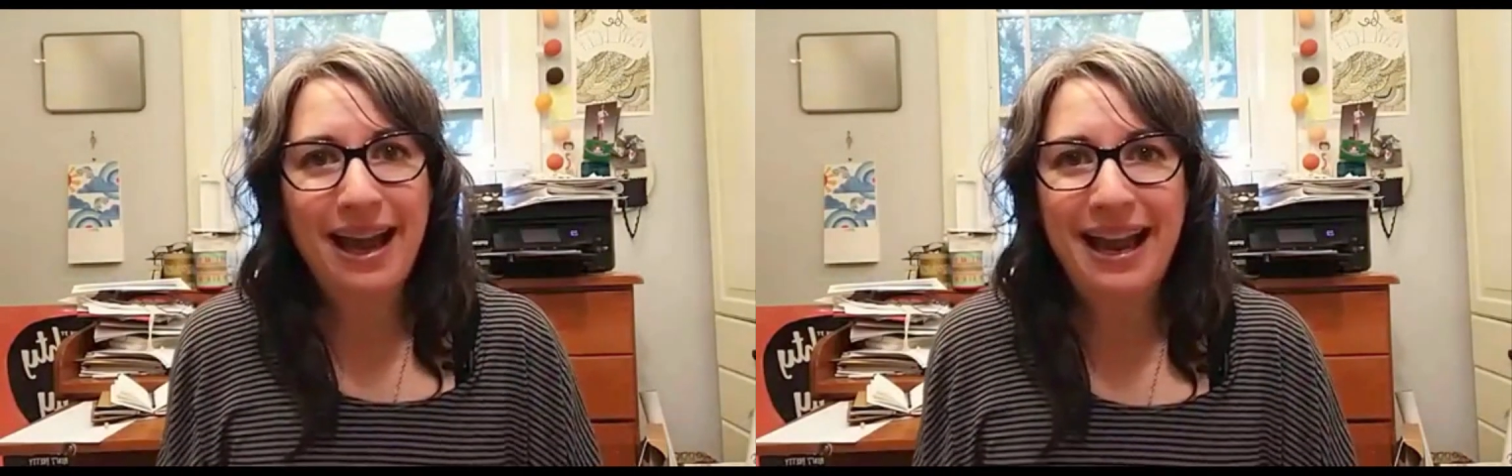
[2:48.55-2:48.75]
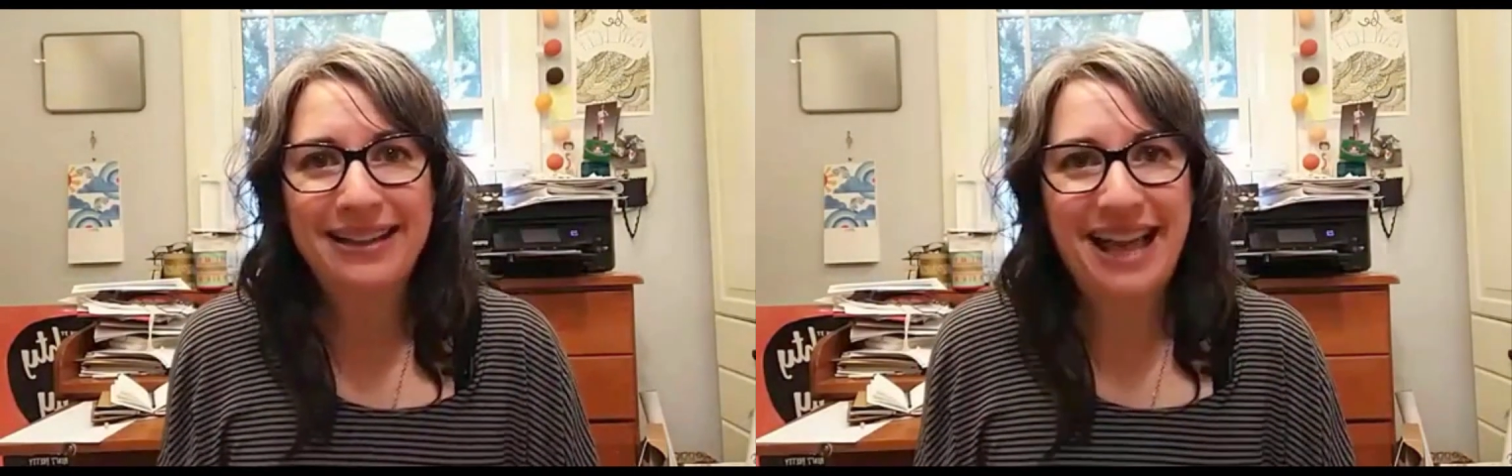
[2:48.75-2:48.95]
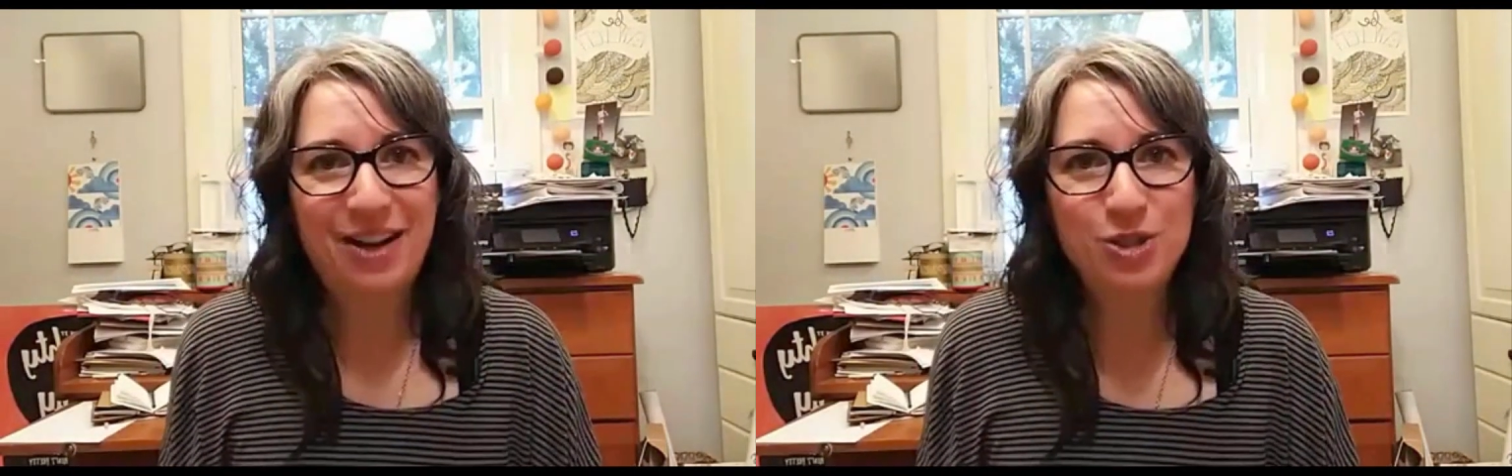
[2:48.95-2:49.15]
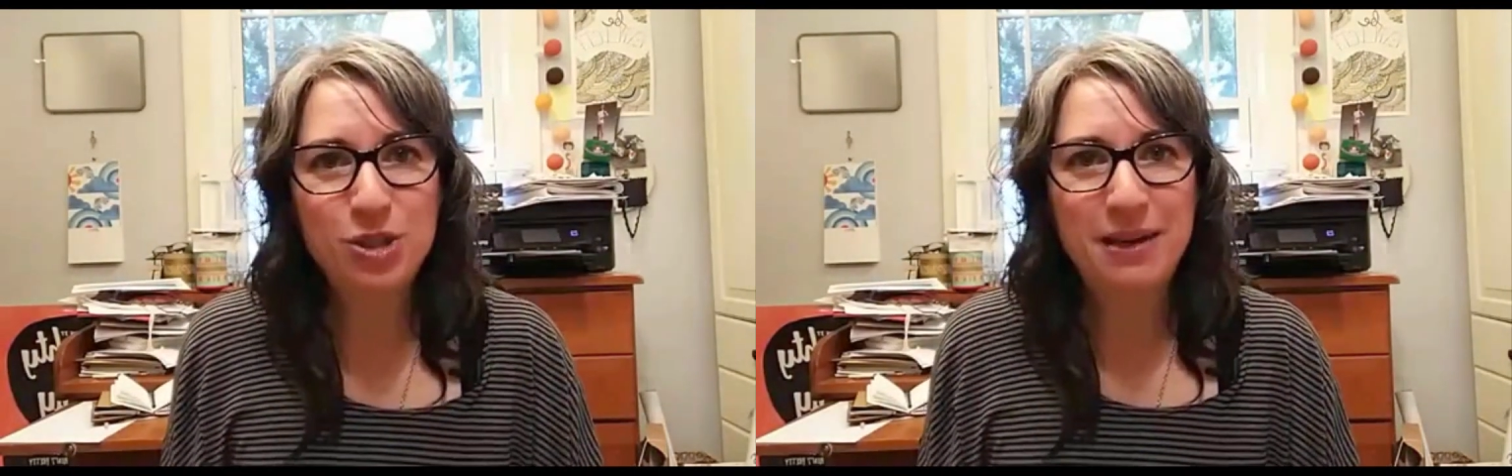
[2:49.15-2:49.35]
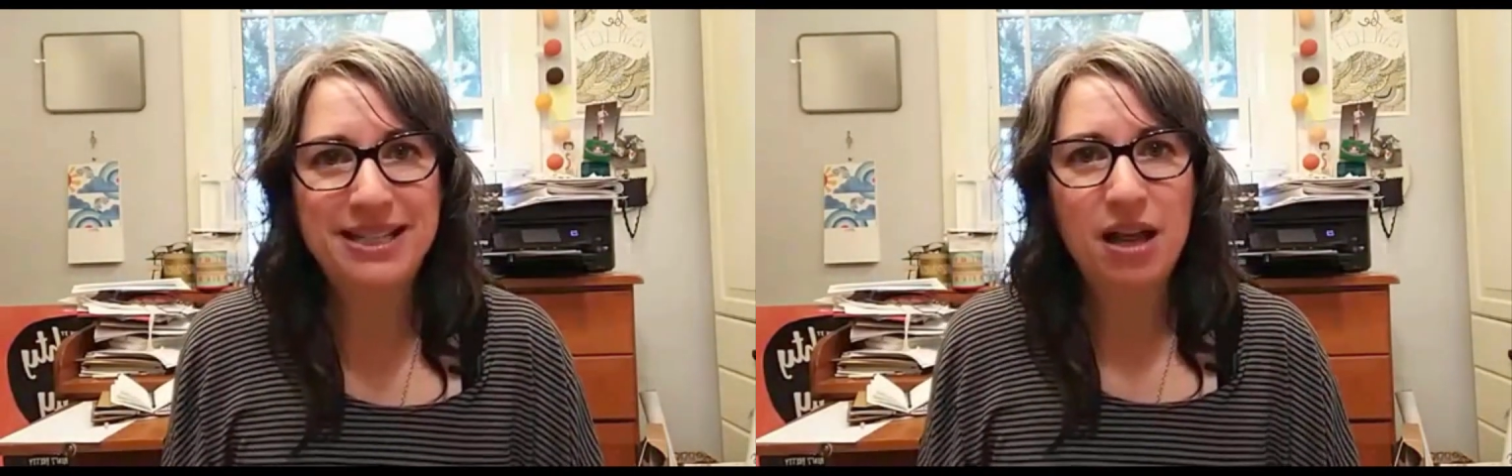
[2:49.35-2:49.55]
I had the house
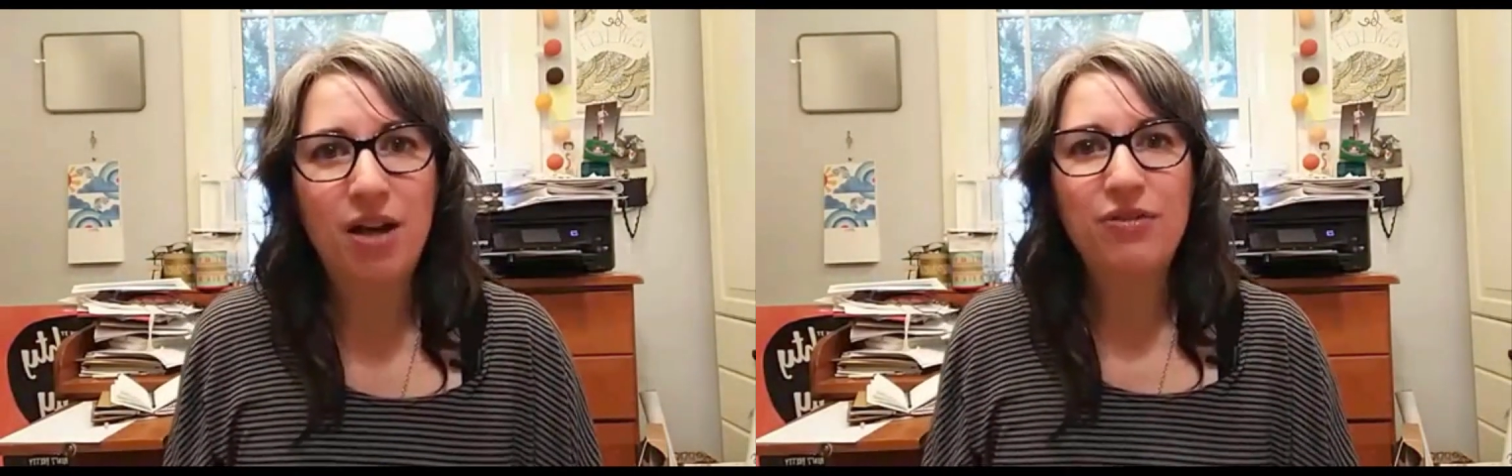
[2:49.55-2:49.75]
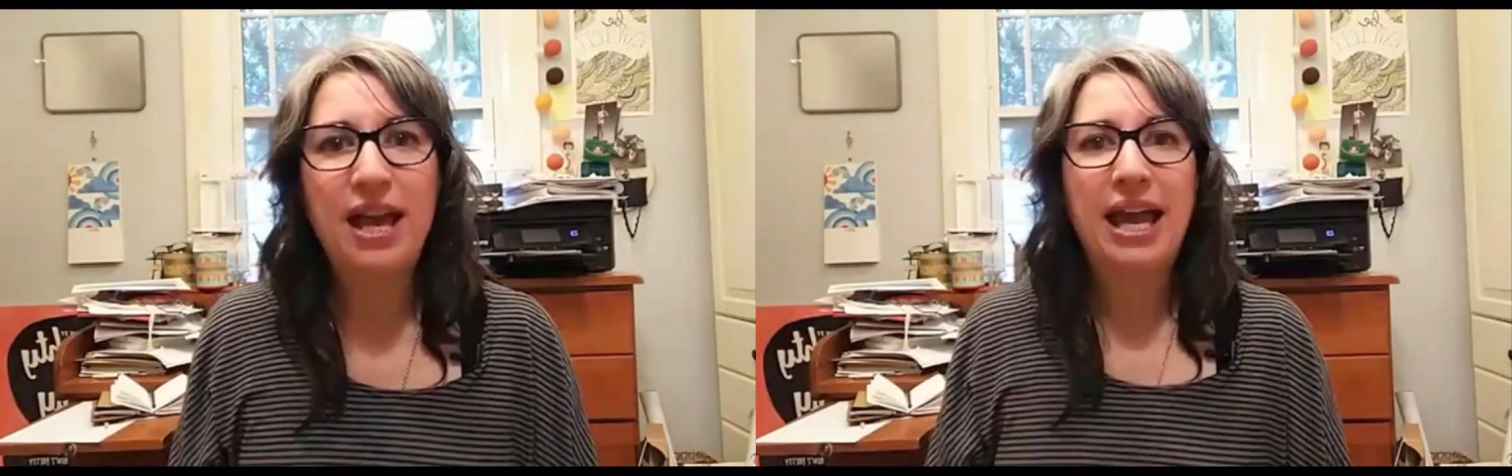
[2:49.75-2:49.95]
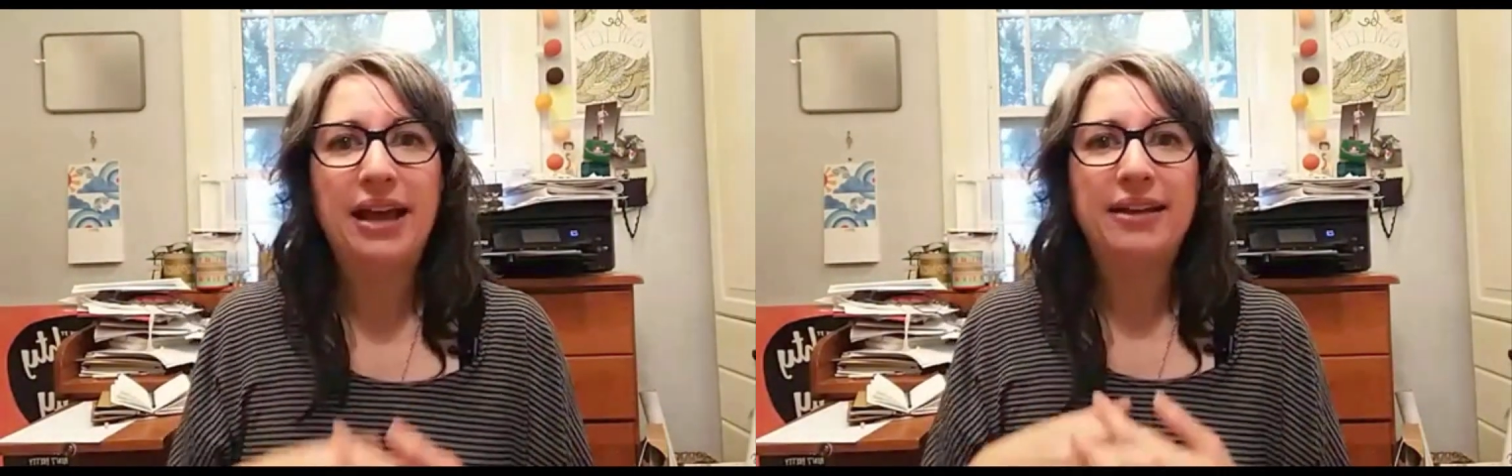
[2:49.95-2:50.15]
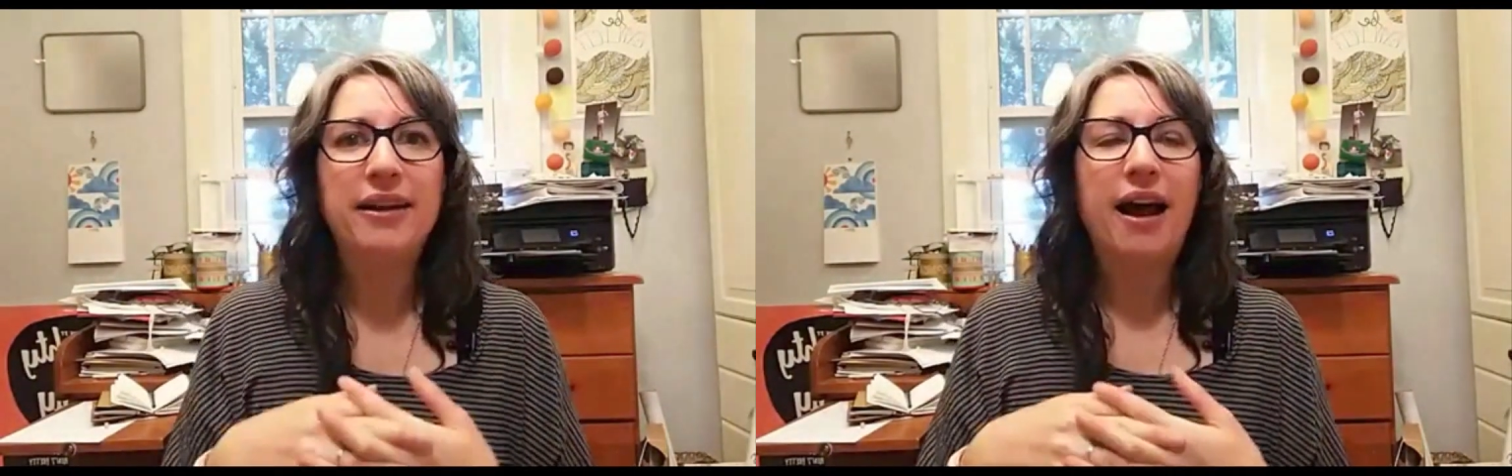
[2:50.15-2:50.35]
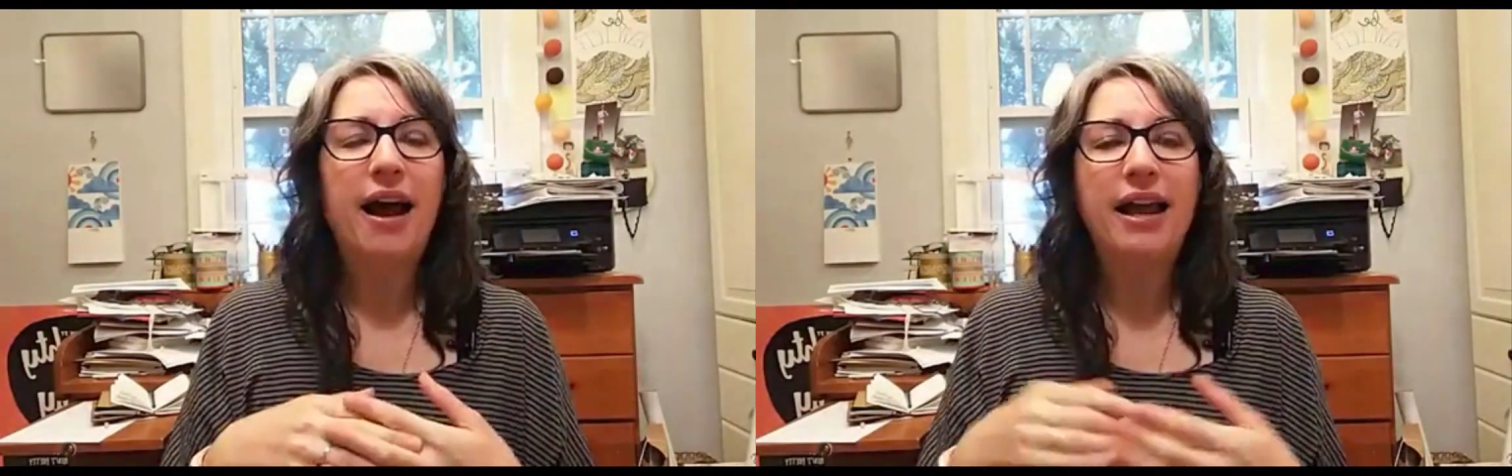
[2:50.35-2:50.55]
to myself,
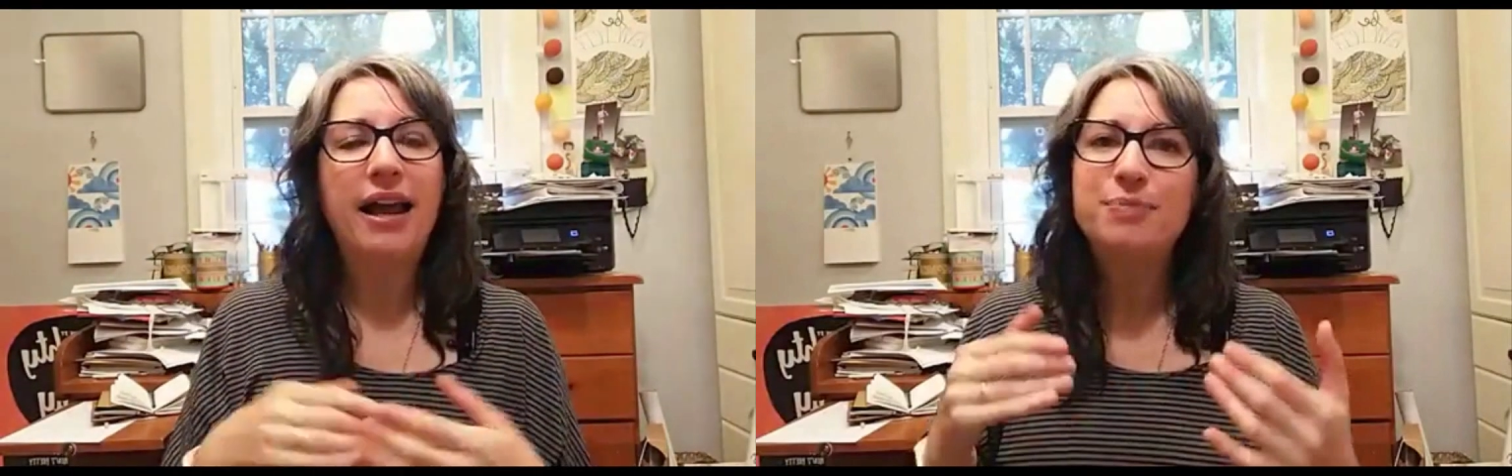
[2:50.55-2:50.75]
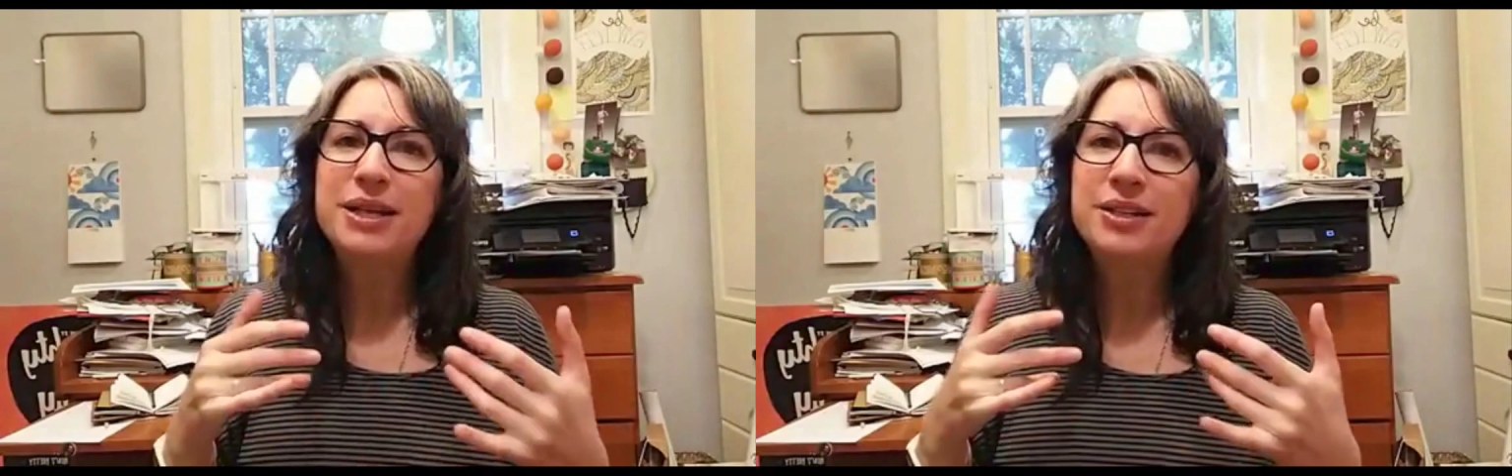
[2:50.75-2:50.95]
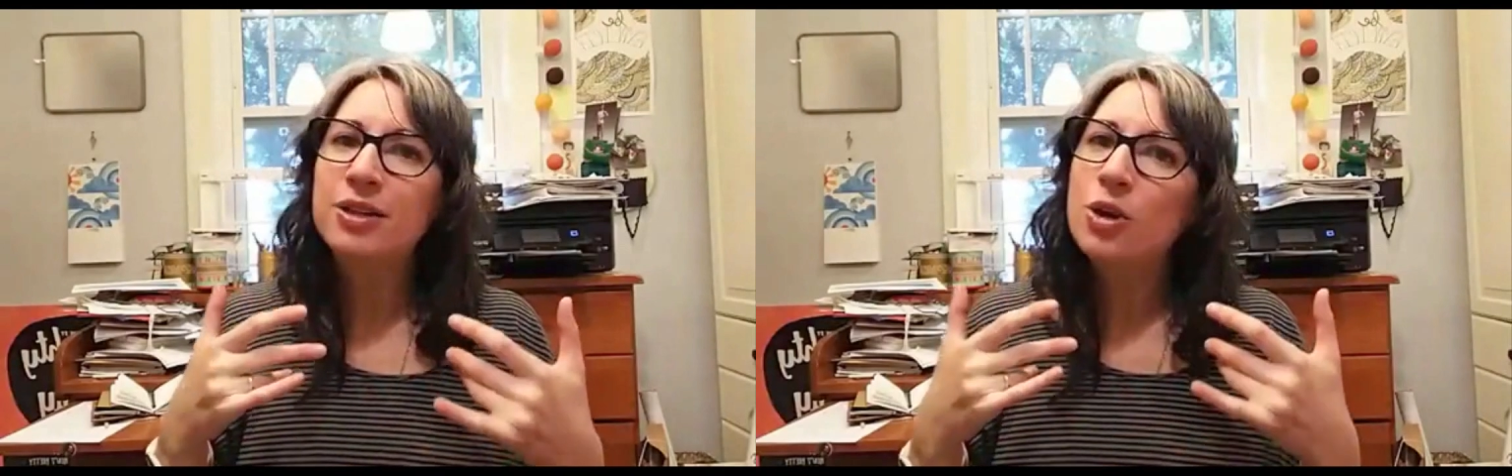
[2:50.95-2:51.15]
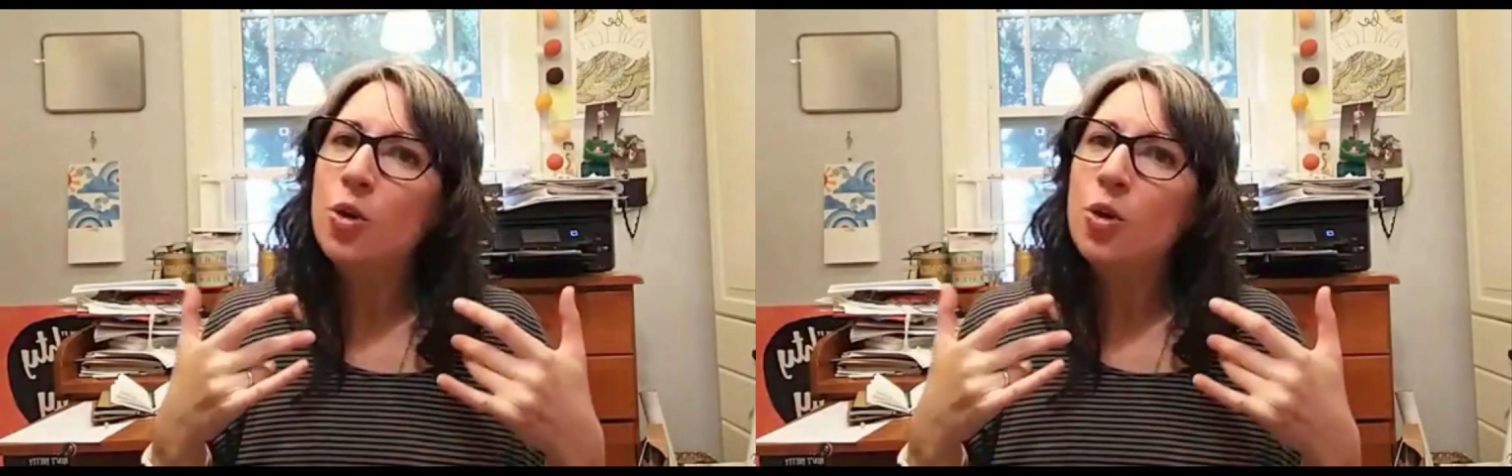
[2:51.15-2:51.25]
and I have been